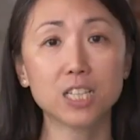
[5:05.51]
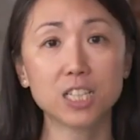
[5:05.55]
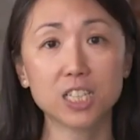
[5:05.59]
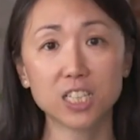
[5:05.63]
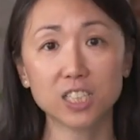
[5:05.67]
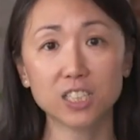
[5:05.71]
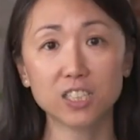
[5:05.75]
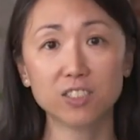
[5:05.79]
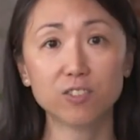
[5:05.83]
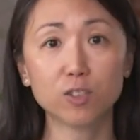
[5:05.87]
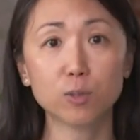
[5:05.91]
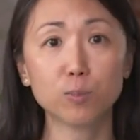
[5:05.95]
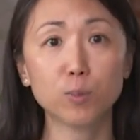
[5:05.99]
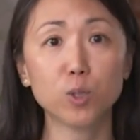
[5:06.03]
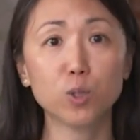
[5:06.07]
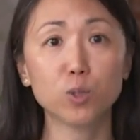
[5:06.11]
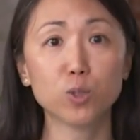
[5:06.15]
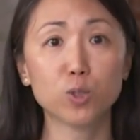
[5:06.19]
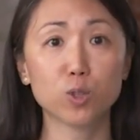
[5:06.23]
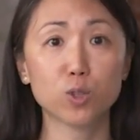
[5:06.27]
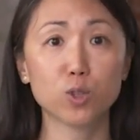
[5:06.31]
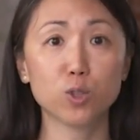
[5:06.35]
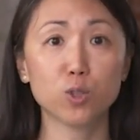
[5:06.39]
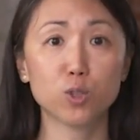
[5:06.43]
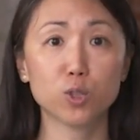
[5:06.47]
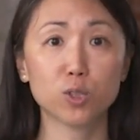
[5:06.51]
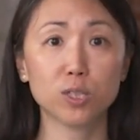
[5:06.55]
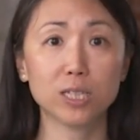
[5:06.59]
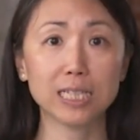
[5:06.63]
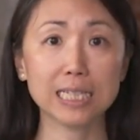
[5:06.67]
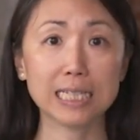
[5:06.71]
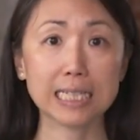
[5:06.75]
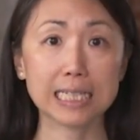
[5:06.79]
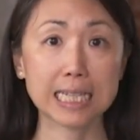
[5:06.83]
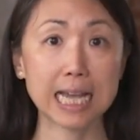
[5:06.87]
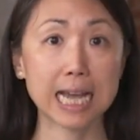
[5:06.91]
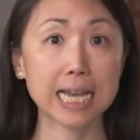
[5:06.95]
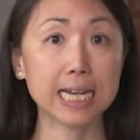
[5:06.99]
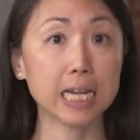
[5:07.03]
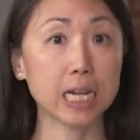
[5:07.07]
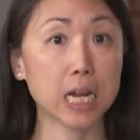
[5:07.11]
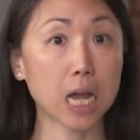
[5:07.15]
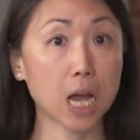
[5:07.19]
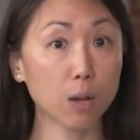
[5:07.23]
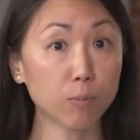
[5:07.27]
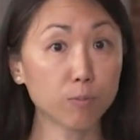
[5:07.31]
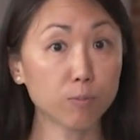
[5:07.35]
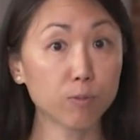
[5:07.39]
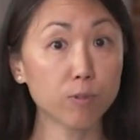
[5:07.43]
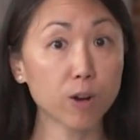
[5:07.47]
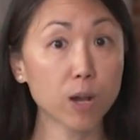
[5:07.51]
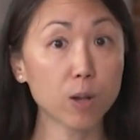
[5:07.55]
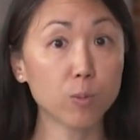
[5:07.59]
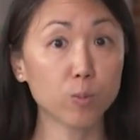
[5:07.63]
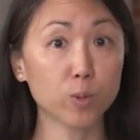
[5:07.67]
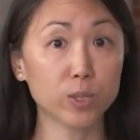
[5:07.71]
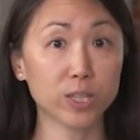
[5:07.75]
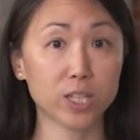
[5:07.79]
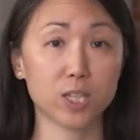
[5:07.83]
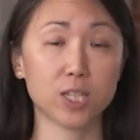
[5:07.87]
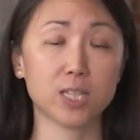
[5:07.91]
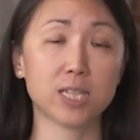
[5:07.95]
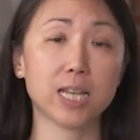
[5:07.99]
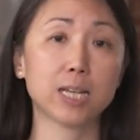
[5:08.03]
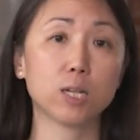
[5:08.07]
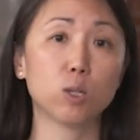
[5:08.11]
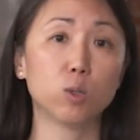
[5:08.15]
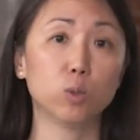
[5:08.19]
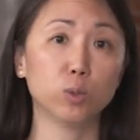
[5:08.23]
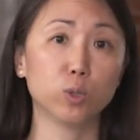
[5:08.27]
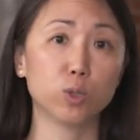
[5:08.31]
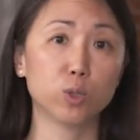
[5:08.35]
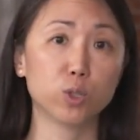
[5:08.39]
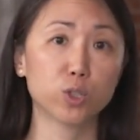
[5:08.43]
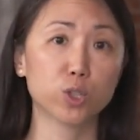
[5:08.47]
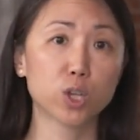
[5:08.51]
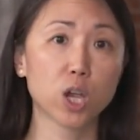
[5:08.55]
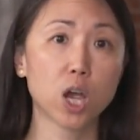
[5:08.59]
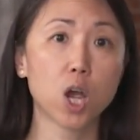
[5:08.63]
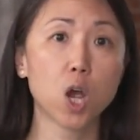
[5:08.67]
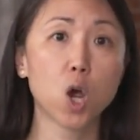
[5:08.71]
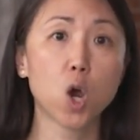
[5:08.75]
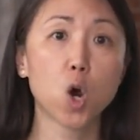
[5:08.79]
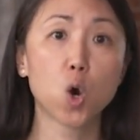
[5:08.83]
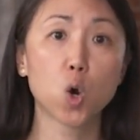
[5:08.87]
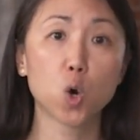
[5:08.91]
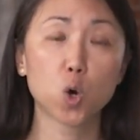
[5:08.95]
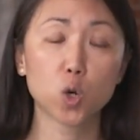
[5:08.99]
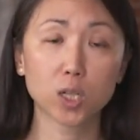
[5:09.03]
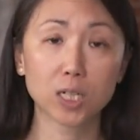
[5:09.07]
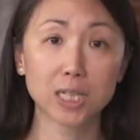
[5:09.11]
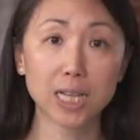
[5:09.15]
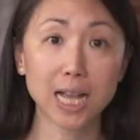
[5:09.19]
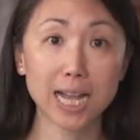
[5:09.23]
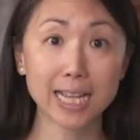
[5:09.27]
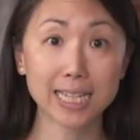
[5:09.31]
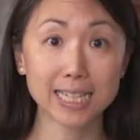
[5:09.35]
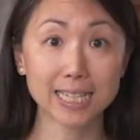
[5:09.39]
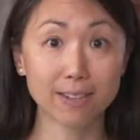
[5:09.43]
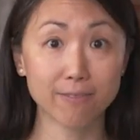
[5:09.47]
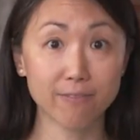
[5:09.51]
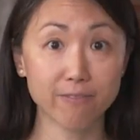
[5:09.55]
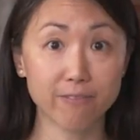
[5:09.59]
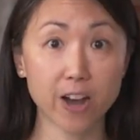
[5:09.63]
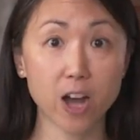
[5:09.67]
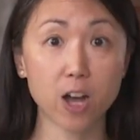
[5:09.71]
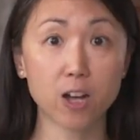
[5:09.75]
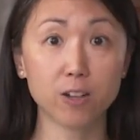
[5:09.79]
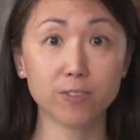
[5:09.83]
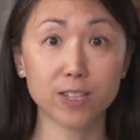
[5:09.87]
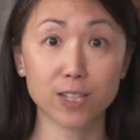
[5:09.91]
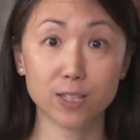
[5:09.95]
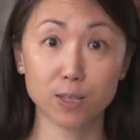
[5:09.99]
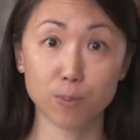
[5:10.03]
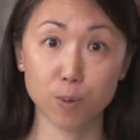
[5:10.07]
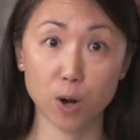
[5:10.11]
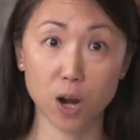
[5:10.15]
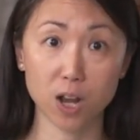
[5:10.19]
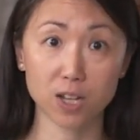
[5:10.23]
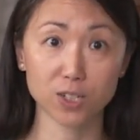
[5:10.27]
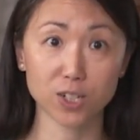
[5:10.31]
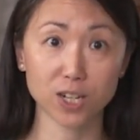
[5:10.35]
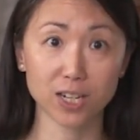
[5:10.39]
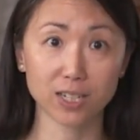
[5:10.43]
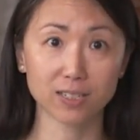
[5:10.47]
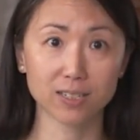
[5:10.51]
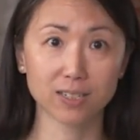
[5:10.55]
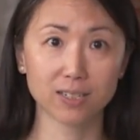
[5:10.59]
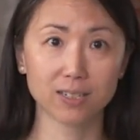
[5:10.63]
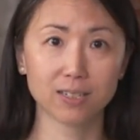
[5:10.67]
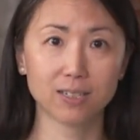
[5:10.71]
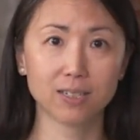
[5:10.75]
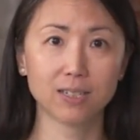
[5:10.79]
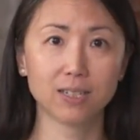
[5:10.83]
Deliverables are usually decided upfront with the stakeholders or clients involved in the project.